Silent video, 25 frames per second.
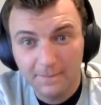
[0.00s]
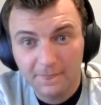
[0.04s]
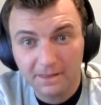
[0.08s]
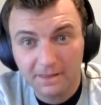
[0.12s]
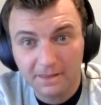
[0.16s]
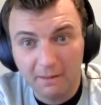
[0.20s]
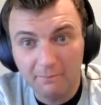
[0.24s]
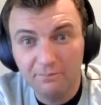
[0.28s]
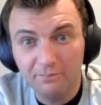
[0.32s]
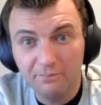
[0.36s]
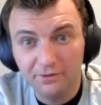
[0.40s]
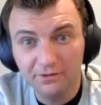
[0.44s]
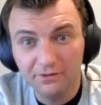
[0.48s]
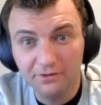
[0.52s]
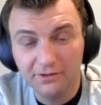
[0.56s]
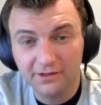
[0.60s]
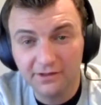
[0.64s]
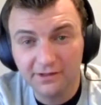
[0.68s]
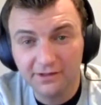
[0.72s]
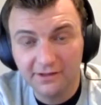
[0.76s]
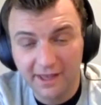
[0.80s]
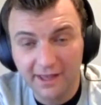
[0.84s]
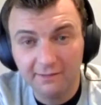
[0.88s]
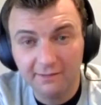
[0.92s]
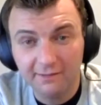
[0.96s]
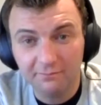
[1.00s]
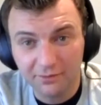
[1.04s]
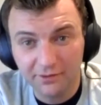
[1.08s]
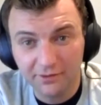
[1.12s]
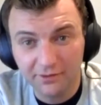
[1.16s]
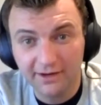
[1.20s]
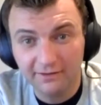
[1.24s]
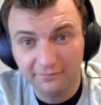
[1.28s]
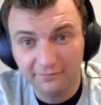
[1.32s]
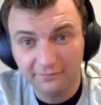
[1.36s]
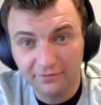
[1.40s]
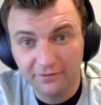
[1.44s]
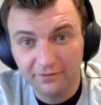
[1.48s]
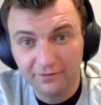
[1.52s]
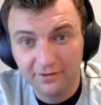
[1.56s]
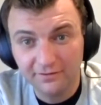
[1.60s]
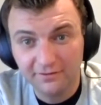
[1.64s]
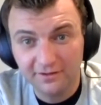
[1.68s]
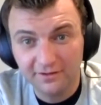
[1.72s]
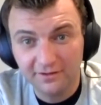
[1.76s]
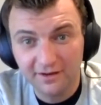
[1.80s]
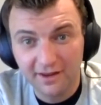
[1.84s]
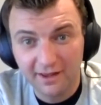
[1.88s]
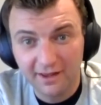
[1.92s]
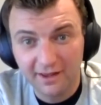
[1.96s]
ability to game plan for
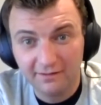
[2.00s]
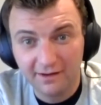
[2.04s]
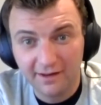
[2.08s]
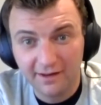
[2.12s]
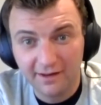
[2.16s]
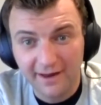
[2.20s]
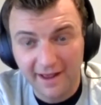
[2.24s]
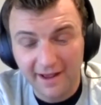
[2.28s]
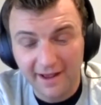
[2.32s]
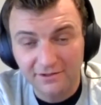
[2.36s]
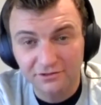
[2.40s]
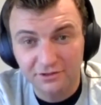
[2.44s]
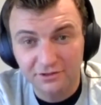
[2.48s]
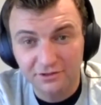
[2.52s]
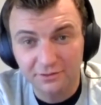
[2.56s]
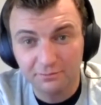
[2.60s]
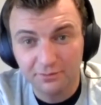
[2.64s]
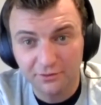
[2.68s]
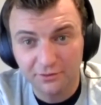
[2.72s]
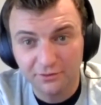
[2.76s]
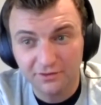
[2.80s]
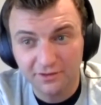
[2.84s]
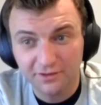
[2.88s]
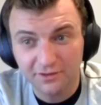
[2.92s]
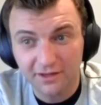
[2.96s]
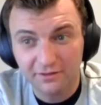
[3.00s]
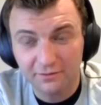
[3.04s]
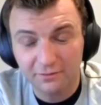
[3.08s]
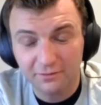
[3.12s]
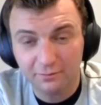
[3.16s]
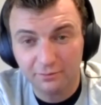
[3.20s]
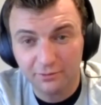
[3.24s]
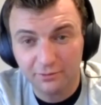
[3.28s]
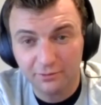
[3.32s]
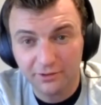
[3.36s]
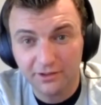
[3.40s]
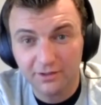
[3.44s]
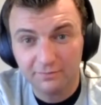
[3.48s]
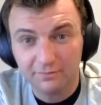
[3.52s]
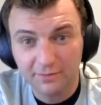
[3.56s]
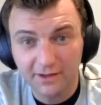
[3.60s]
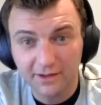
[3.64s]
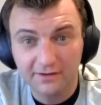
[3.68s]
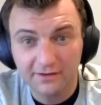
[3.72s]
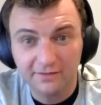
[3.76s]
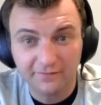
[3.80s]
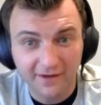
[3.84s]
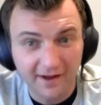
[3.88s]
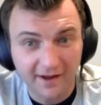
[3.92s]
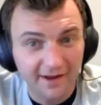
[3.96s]
this and actually put together a pretty
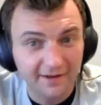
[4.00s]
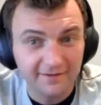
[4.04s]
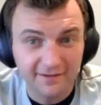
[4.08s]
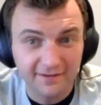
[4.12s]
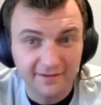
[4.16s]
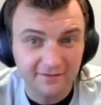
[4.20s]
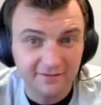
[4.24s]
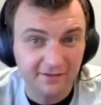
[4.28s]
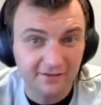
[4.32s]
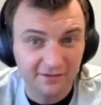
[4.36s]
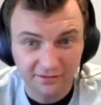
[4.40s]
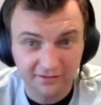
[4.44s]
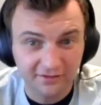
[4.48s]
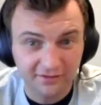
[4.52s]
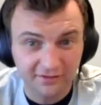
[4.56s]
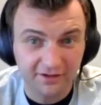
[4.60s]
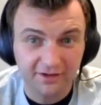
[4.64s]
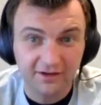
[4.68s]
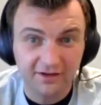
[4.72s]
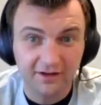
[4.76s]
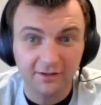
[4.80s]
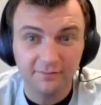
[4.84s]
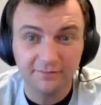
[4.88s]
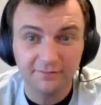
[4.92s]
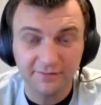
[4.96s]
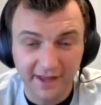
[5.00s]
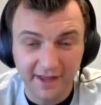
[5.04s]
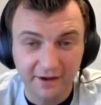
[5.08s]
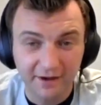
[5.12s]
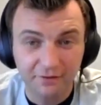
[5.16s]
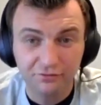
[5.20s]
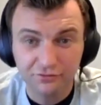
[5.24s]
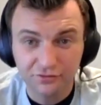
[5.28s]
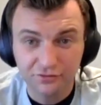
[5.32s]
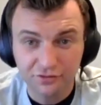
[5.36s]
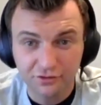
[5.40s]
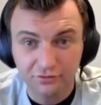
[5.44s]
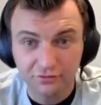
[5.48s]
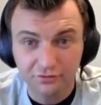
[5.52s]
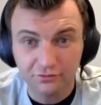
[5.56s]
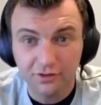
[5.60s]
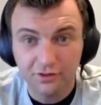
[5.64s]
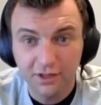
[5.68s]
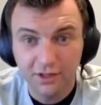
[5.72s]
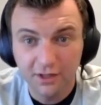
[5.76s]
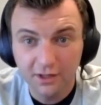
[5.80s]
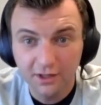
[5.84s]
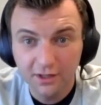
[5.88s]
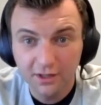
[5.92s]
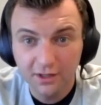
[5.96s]
competitive contest. And it's going to come down to
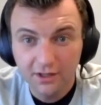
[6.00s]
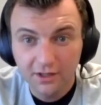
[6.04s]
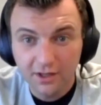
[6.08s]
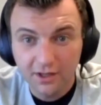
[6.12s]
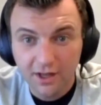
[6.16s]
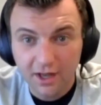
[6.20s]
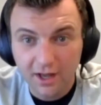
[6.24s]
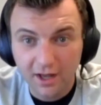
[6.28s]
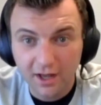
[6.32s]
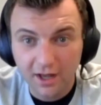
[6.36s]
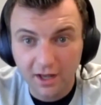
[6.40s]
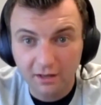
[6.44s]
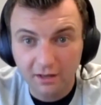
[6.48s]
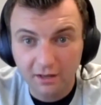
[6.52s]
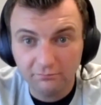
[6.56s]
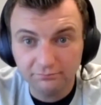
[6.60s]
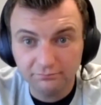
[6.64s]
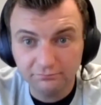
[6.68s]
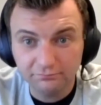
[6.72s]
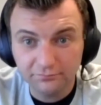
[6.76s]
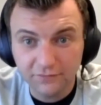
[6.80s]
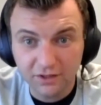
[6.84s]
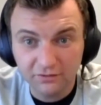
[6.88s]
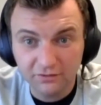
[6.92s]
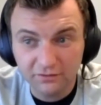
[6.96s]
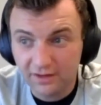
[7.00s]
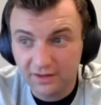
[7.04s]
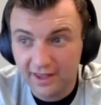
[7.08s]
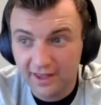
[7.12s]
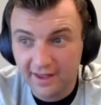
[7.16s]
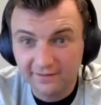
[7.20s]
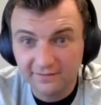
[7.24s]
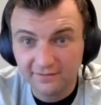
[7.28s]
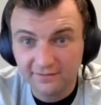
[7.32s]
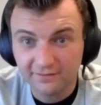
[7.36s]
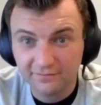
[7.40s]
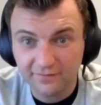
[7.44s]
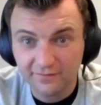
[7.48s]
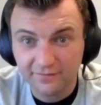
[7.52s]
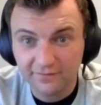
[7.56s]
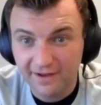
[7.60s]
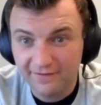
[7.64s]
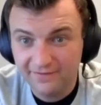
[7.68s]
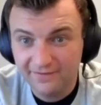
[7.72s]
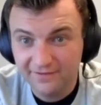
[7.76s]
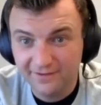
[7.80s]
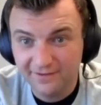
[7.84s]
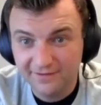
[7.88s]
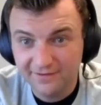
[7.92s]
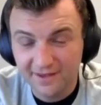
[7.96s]
those last
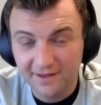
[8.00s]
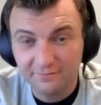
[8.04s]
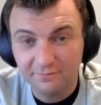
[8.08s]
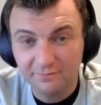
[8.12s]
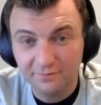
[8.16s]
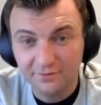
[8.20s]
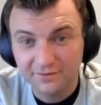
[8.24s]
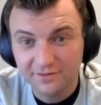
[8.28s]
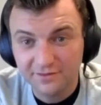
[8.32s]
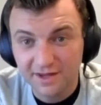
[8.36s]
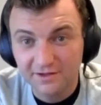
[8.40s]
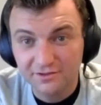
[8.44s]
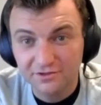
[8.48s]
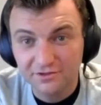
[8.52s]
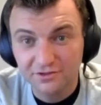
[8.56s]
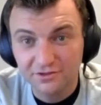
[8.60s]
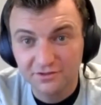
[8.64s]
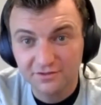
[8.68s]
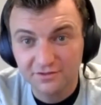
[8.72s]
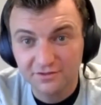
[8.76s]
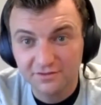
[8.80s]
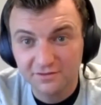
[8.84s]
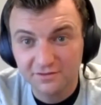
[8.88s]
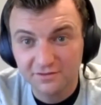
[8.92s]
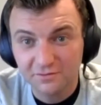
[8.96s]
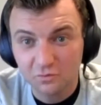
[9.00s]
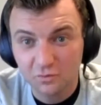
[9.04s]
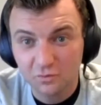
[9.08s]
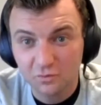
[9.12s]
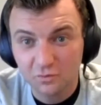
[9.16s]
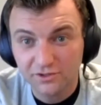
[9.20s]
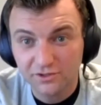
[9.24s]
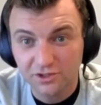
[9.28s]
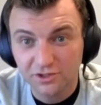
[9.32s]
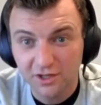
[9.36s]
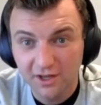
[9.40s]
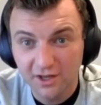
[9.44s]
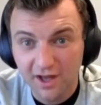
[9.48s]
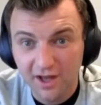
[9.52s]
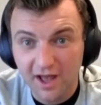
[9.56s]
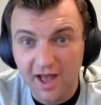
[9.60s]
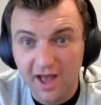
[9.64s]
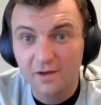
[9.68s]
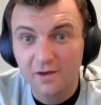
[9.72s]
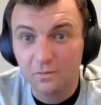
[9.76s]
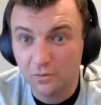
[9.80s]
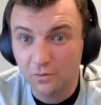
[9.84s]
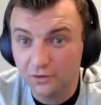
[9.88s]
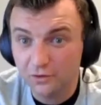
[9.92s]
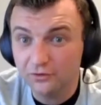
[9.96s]
5 to 10 possessions, which
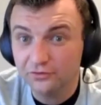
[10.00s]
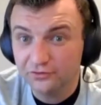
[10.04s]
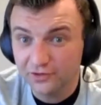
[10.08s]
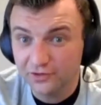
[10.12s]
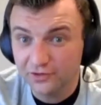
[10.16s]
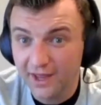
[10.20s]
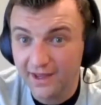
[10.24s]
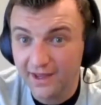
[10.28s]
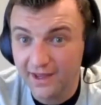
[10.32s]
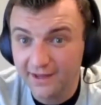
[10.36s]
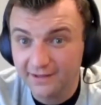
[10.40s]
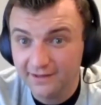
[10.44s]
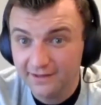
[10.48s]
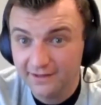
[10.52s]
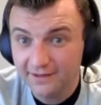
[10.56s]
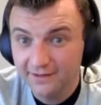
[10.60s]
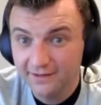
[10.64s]
I will say,